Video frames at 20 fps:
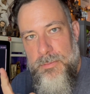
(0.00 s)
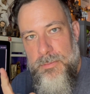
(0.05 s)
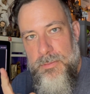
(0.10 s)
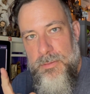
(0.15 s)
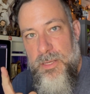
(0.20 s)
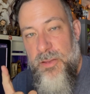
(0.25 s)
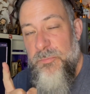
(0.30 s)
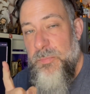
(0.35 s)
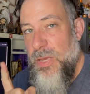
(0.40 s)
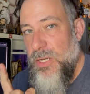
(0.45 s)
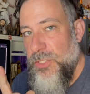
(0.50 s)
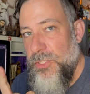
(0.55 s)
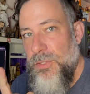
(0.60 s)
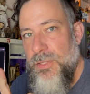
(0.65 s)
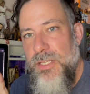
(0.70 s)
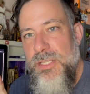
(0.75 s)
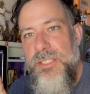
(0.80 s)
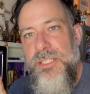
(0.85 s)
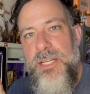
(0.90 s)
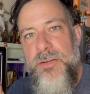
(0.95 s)
I've mentioned
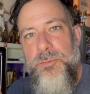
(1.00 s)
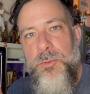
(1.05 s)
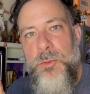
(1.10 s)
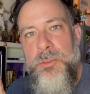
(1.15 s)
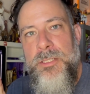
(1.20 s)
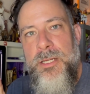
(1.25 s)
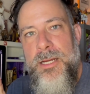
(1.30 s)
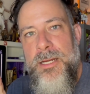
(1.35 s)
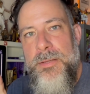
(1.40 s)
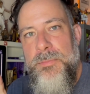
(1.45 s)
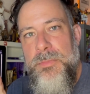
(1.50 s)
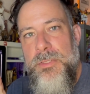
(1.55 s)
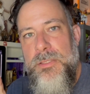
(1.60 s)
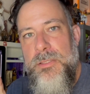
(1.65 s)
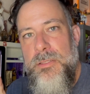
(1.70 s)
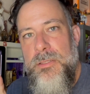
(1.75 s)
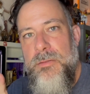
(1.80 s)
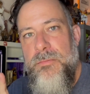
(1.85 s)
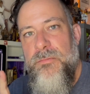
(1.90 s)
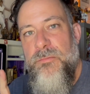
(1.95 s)
this several times.
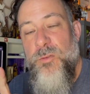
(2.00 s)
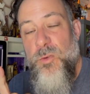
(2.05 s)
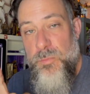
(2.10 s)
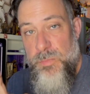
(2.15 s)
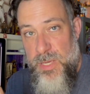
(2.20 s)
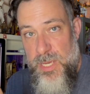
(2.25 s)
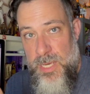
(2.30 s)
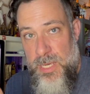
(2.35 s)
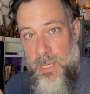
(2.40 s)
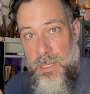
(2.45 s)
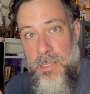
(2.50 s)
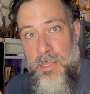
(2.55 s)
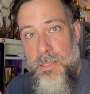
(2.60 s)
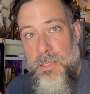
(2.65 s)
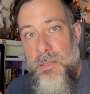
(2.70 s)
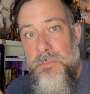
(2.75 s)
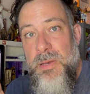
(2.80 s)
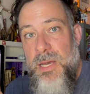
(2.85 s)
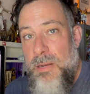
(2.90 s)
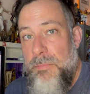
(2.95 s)
For me,
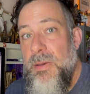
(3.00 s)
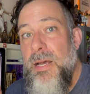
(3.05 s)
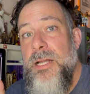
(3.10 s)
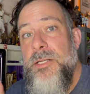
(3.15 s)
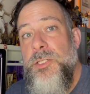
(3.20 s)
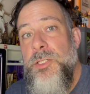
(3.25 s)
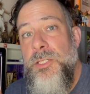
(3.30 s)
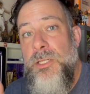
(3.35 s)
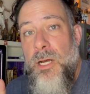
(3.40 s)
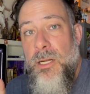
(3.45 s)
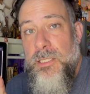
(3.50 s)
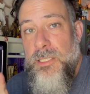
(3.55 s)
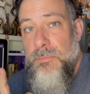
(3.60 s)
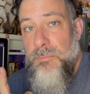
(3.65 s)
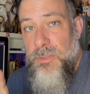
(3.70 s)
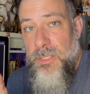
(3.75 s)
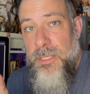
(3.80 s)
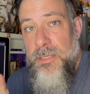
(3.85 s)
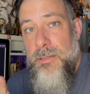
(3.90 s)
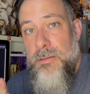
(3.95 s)
the Bad Batch is not
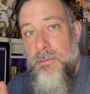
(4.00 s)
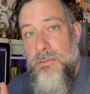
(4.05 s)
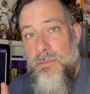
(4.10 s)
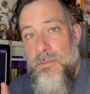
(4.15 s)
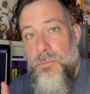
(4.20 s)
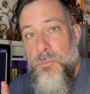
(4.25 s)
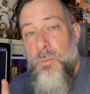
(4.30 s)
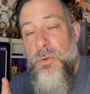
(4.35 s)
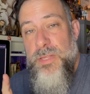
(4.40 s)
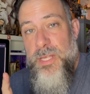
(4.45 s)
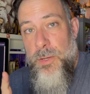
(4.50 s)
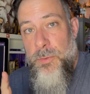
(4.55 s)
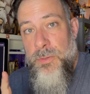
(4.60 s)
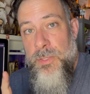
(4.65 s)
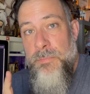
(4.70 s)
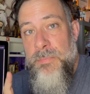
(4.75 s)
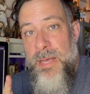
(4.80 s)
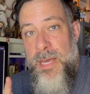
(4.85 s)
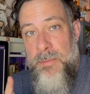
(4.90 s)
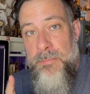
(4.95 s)
complete without
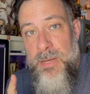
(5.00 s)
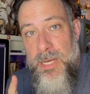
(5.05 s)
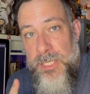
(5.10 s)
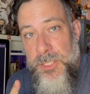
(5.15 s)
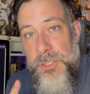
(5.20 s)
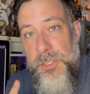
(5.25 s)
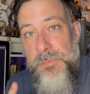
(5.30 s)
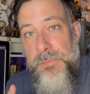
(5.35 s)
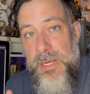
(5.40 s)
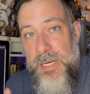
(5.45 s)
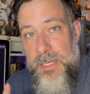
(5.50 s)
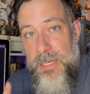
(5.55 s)
the Bad Batch's main